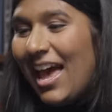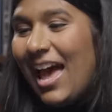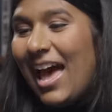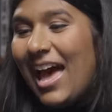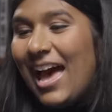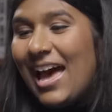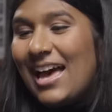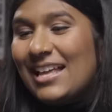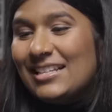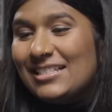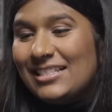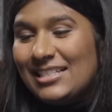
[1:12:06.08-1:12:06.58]

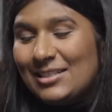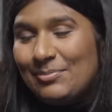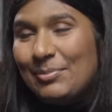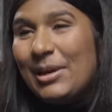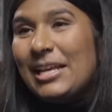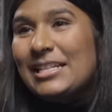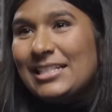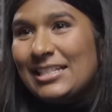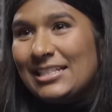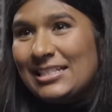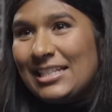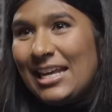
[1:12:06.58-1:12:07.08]
And his
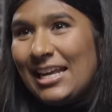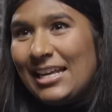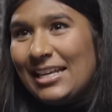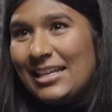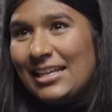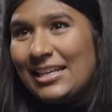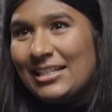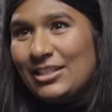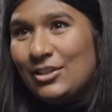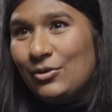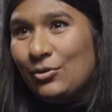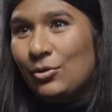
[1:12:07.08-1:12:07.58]
basic take
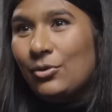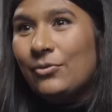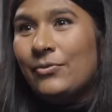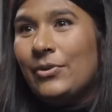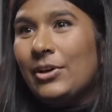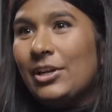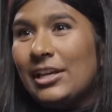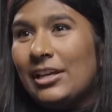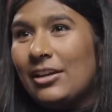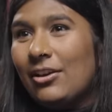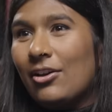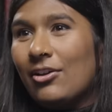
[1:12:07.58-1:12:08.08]
is, you're all
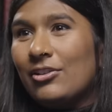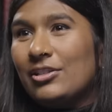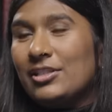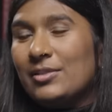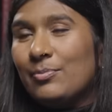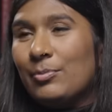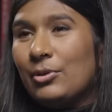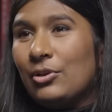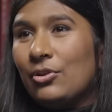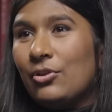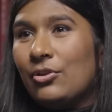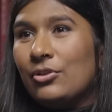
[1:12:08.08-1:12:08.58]
fucking cunts
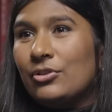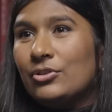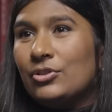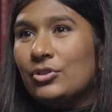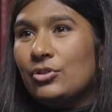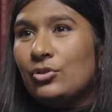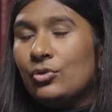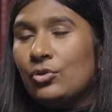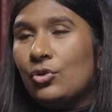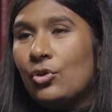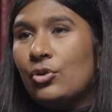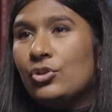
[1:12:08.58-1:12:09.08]
because
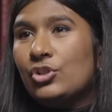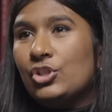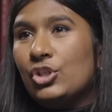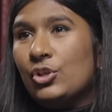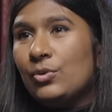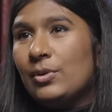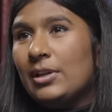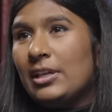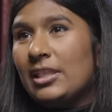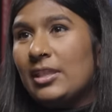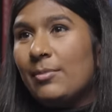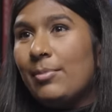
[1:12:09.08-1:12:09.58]
you're not
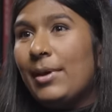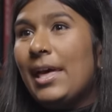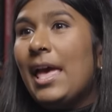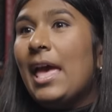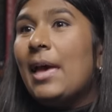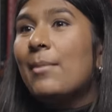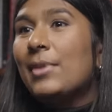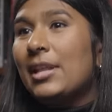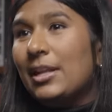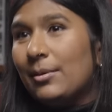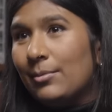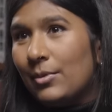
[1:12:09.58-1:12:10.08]
doing the
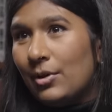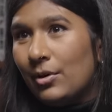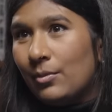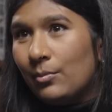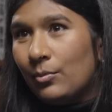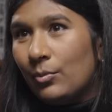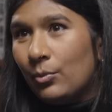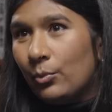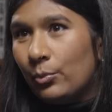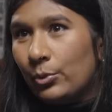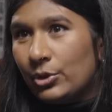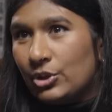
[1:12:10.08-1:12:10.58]
bare
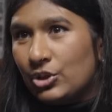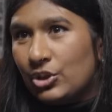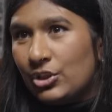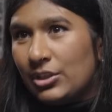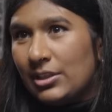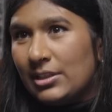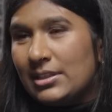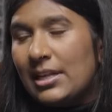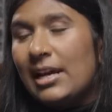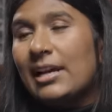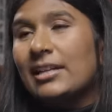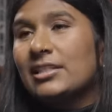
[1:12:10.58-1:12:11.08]
minimum, which
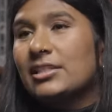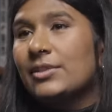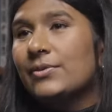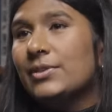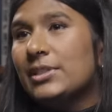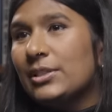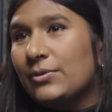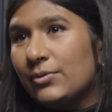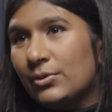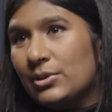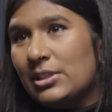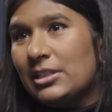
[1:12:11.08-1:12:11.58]
is acts of
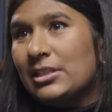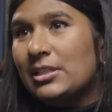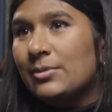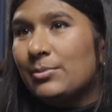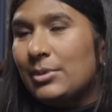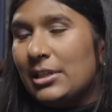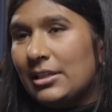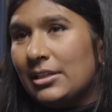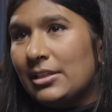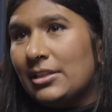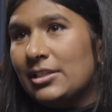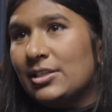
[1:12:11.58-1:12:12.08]
civil
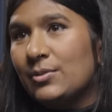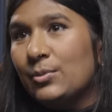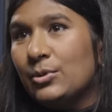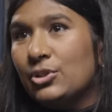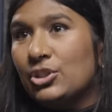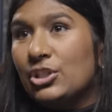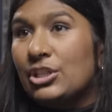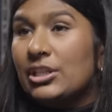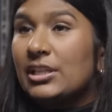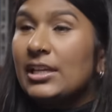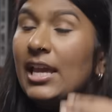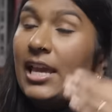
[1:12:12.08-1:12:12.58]
disobedience,
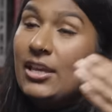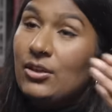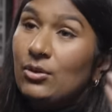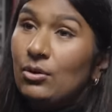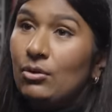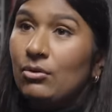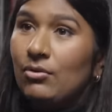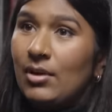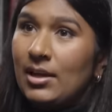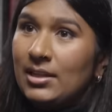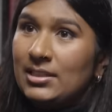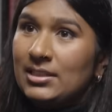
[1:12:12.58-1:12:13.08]
which can get you
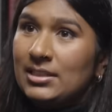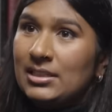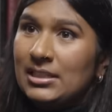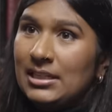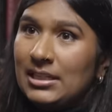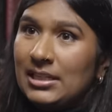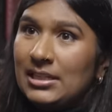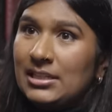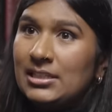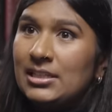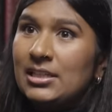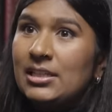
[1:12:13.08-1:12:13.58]

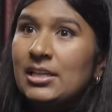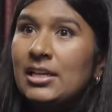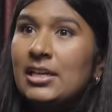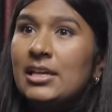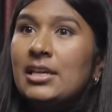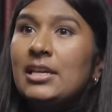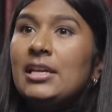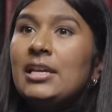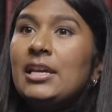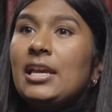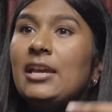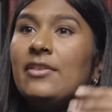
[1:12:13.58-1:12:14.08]
arrested
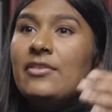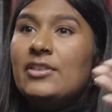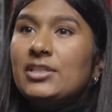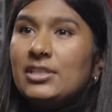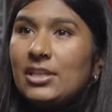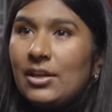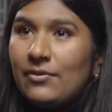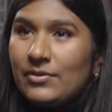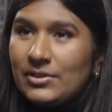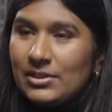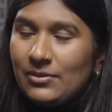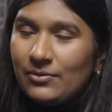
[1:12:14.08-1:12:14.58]
no. in the
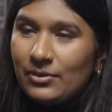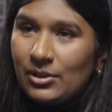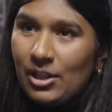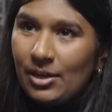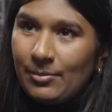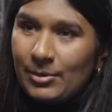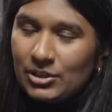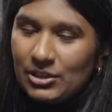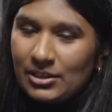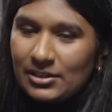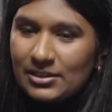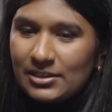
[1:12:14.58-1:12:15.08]
service of
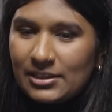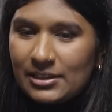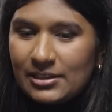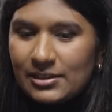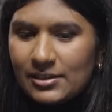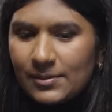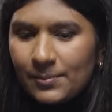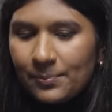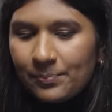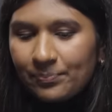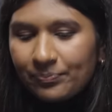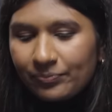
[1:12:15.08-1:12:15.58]
climate justice.